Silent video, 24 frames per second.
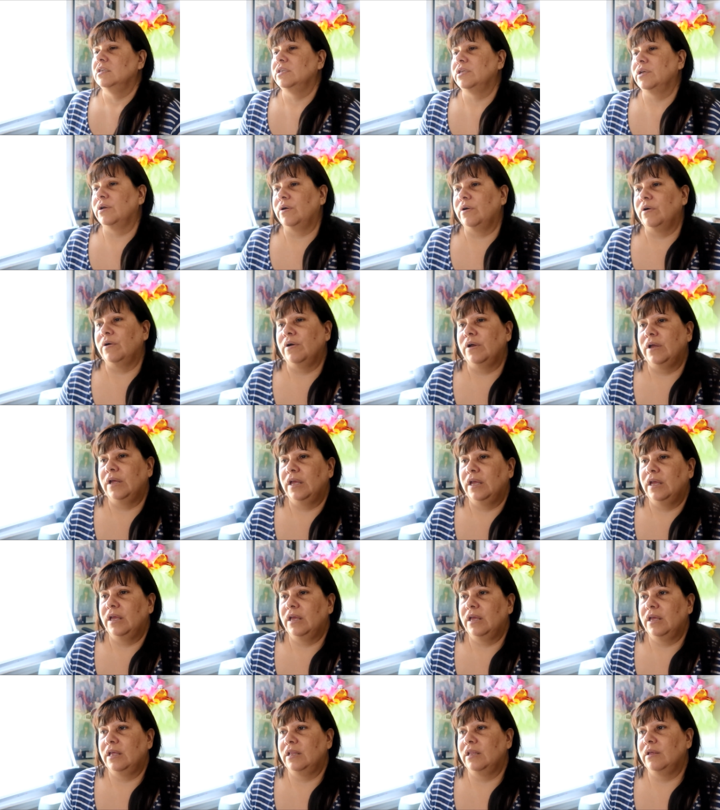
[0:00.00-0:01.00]
So,
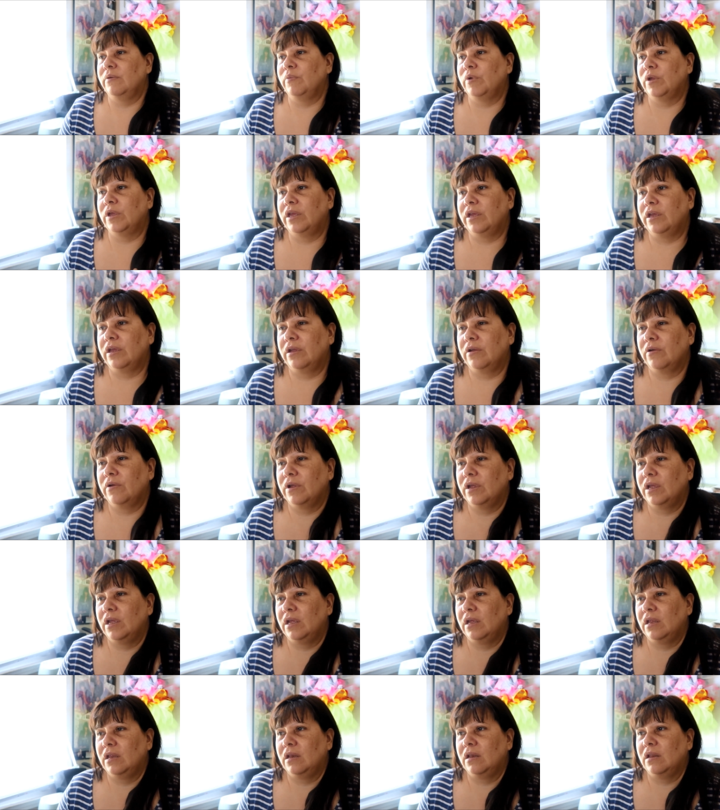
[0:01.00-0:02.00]
and then we
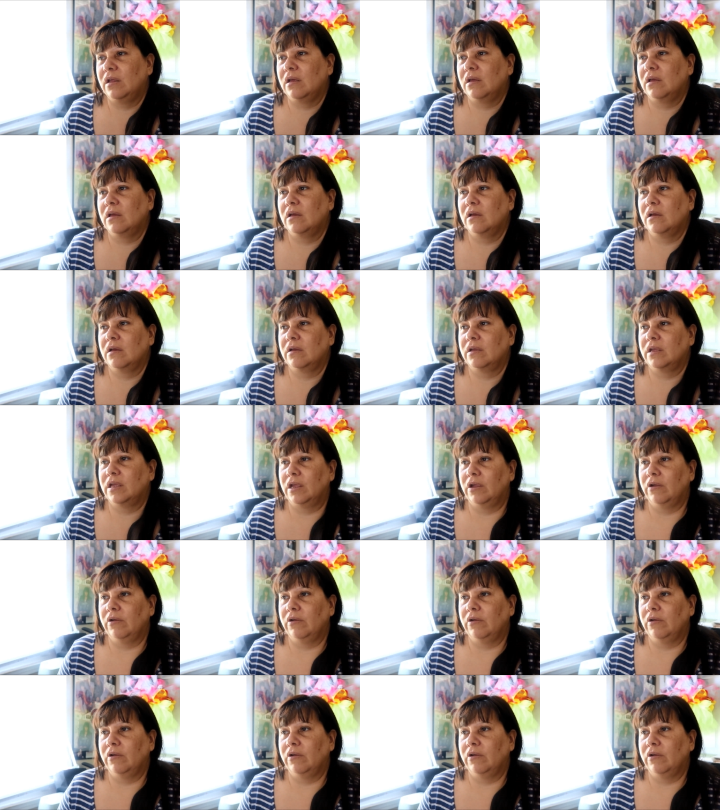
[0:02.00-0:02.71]
carried, I